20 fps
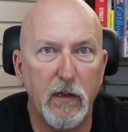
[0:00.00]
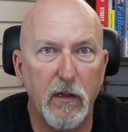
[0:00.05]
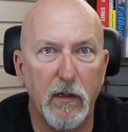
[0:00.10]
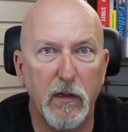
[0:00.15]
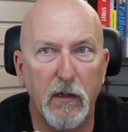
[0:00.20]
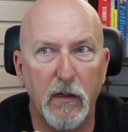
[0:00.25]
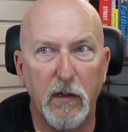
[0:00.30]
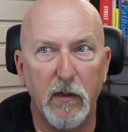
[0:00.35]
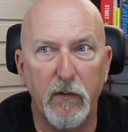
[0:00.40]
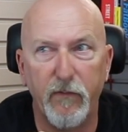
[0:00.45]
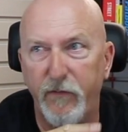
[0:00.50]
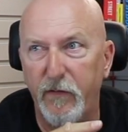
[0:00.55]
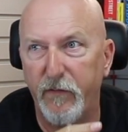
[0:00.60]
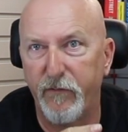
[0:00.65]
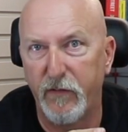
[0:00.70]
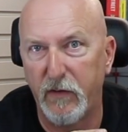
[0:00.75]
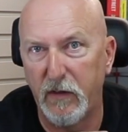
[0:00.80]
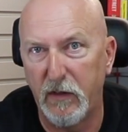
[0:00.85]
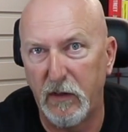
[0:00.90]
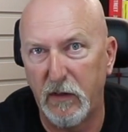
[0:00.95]

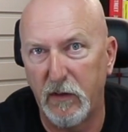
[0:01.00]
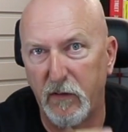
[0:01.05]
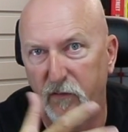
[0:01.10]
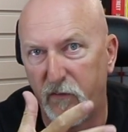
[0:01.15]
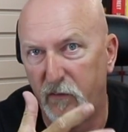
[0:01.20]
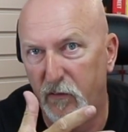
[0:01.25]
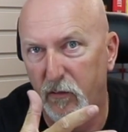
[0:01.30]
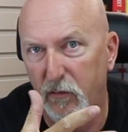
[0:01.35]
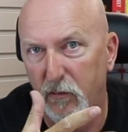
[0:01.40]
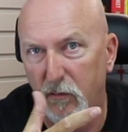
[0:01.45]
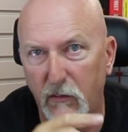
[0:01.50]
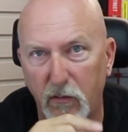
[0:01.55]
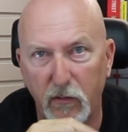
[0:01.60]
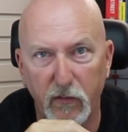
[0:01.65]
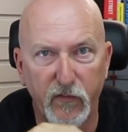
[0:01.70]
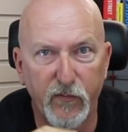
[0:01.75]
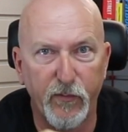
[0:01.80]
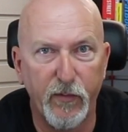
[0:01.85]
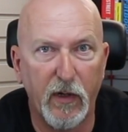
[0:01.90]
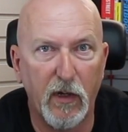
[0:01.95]
52
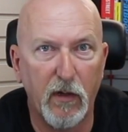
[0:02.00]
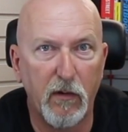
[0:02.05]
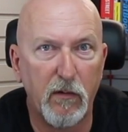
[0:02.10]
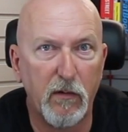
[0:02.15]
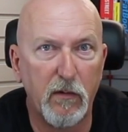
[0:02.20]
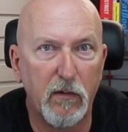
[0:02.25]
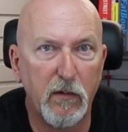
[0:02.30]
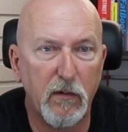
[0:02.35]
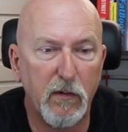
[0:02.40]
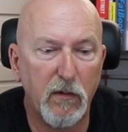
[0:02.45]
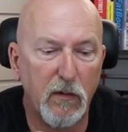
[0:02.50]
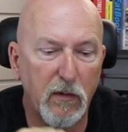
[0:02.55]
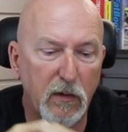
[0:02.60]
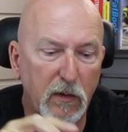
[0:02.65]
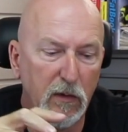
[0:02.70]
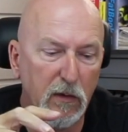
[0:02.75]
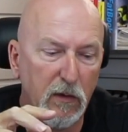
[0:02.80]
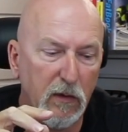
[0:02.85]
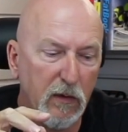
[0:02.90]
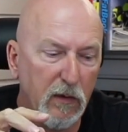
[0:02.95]
horsepower,
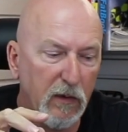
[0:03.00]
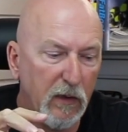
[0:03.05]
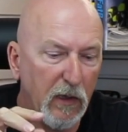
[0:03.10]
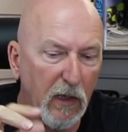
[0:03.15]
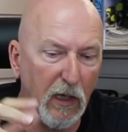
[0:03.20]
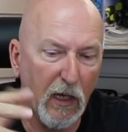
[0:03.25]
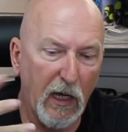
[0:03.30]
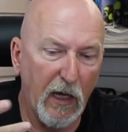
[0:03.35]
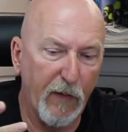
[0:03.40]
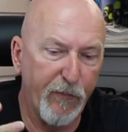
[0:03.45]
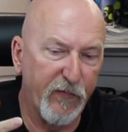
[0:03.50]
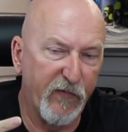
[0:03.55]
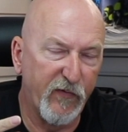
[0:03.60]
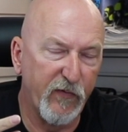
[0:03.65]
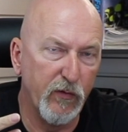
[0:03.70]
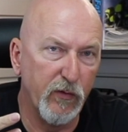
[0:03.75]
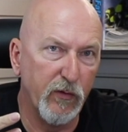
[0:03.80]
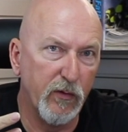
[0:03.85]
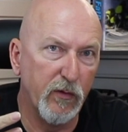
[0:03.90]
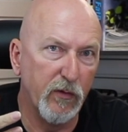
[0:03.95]
up
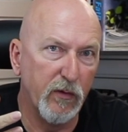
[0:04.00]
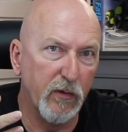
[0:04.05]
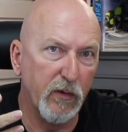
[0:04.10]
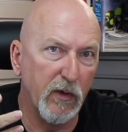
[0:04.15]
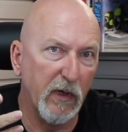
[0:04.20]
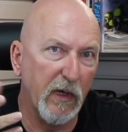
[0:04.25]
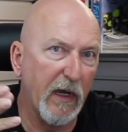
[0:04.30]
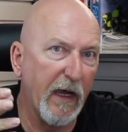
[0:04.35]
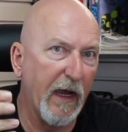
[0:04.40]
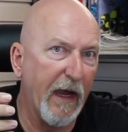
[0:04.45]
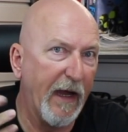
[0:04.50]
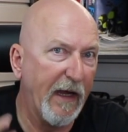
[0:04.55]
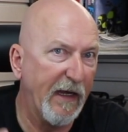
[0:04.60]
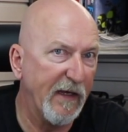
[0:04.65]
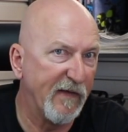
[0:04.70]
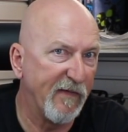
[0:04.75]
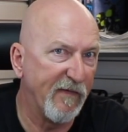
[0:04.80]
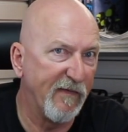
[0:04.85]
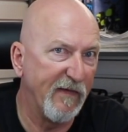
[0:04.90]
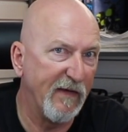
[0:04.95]
to
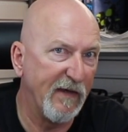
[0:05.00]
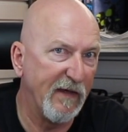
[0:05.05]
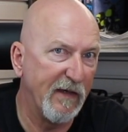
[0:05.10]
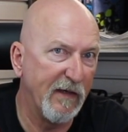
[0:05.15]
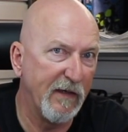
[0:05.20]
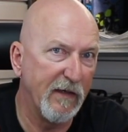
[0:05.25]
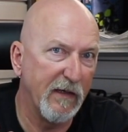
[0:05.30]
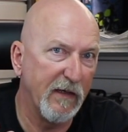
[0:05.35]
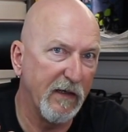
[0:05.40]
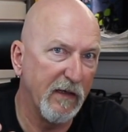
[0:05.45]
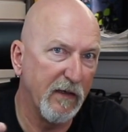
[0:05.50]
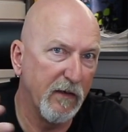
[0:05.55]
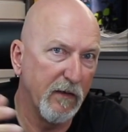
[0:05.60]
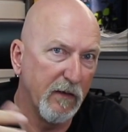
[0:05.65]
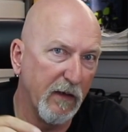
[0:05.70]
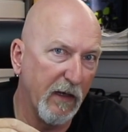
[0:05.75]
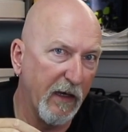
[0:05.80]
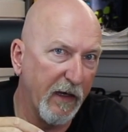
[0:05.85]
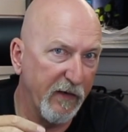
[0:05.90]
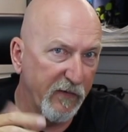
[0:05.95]

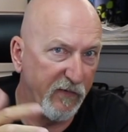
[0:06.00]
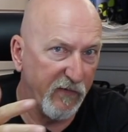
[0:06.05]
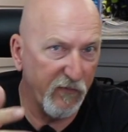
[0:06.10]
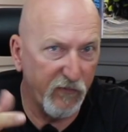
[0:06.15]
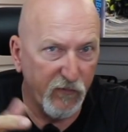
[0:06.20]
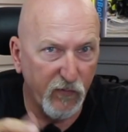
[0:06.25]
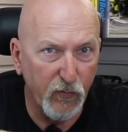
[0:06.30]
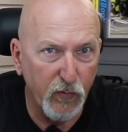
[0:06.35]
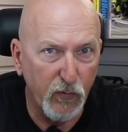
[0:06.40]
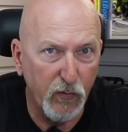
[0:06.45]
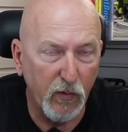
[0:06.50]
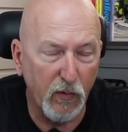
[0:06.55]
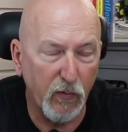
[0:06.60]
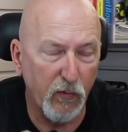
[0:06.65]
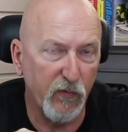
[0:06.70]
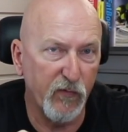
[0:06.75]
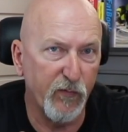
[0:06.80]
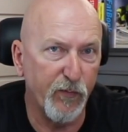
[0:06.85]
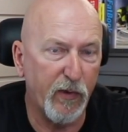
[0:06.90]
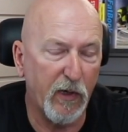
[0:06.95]
82
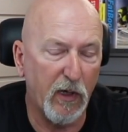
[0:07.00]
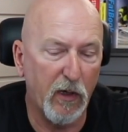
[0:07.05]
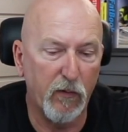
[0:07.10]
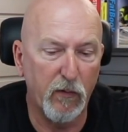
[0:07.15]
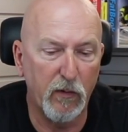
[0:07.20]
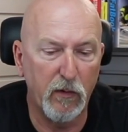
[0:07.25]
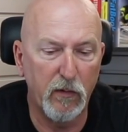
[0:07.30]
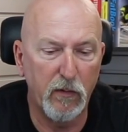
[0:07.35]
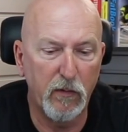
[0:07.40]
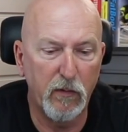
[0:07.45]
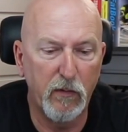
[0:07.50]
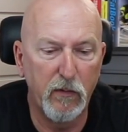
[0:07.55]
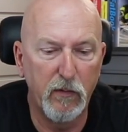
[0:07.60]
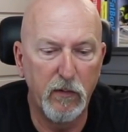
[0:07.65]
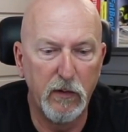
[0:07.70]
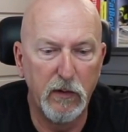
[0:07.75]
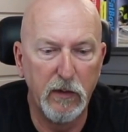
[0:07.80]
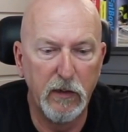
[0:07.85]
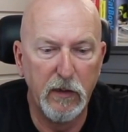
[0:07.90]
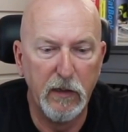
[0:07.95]
horsepower.
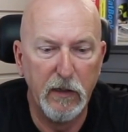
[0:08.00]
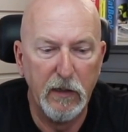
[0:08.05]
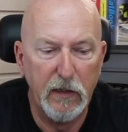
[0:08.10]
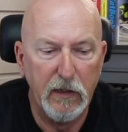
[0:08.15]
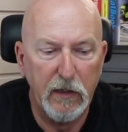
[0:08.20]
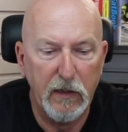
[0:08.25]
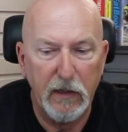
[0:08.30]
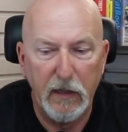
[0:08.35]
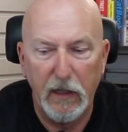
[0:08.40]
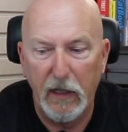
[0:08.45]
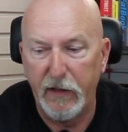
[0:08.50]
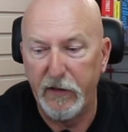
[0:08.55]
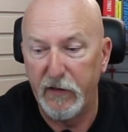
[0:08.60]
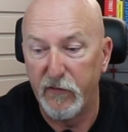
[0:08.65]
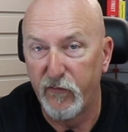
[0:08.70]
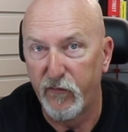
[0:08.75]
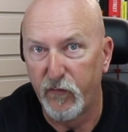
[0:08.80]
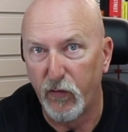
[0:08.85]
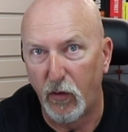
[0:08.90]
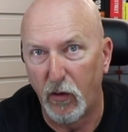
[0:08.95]
And
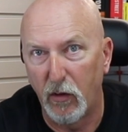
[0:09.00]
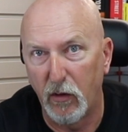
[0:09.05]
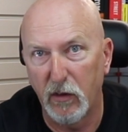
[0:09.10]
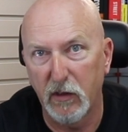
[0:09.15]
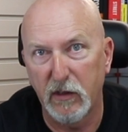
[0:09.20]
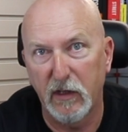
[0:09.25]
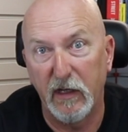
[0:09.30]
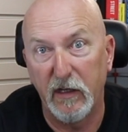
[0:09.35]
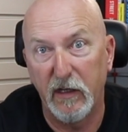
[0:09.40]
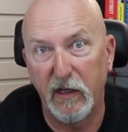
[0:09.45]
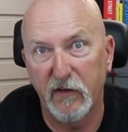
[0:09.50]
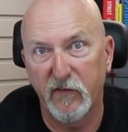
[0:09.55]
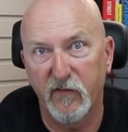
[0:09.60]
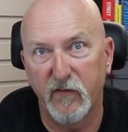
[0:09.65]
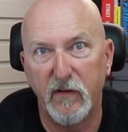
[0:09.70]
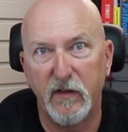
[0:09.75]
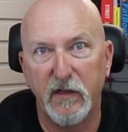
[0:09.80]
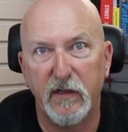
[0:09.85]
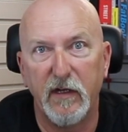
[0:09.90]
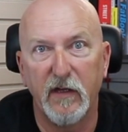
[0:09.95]
in torque, I
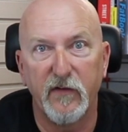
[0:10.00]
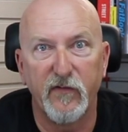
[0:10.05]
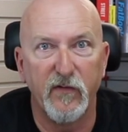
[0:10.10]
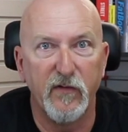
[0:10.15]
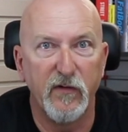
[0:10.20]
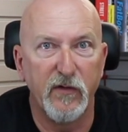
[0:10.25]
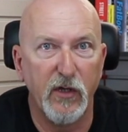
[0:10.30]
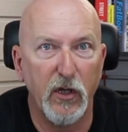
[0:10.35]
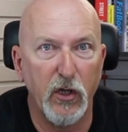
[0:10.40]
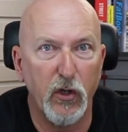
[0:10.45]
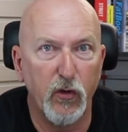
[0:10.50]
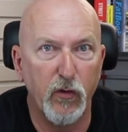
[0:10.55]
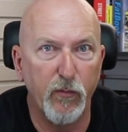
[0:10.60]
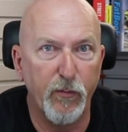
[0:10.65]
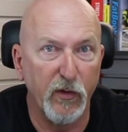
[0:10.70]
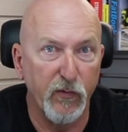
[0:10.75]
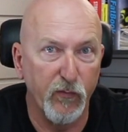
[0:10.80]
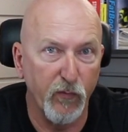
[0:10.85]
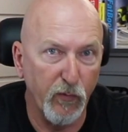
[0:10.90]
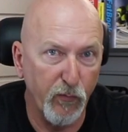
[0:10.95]
actually doesn't know,
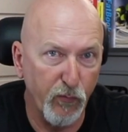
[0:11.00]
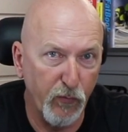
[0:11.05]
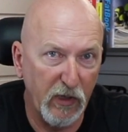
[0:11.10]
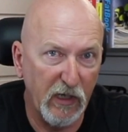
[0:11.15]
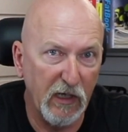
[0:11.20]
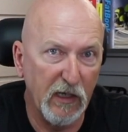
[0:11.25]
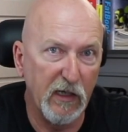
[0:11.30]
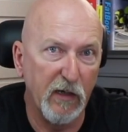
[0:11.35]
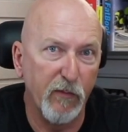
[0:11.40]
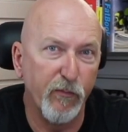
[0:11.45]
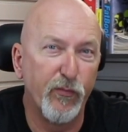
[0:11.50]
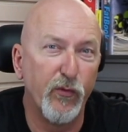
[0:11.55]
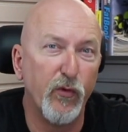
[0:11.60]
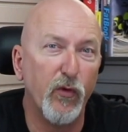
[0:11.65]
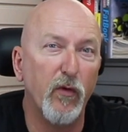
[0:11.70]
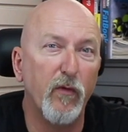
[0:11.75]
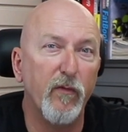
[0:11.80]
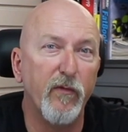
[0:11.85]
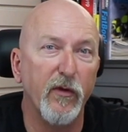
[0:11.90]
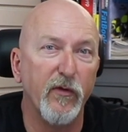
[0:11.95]
but we will
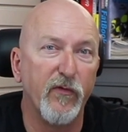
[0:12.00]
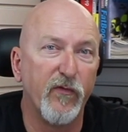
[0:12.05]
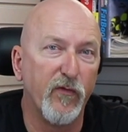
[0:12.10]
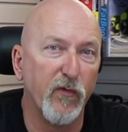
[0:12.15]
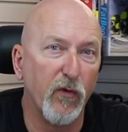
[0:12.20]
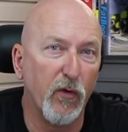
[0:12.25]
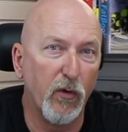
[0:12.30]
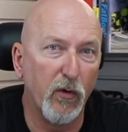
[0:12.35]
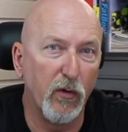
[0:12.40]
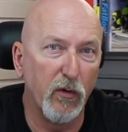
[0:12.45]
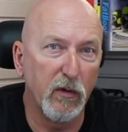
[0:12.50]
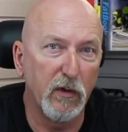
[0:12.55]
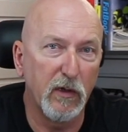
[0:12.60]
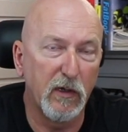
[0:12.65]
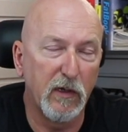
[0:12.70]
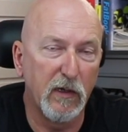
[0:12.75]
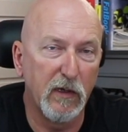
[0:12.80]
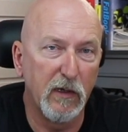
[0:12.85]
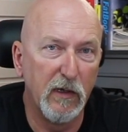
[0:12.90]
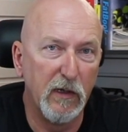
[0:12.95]
improve the
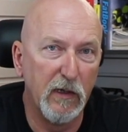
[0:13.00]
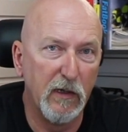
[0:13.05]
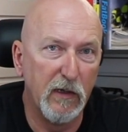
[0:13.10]
torque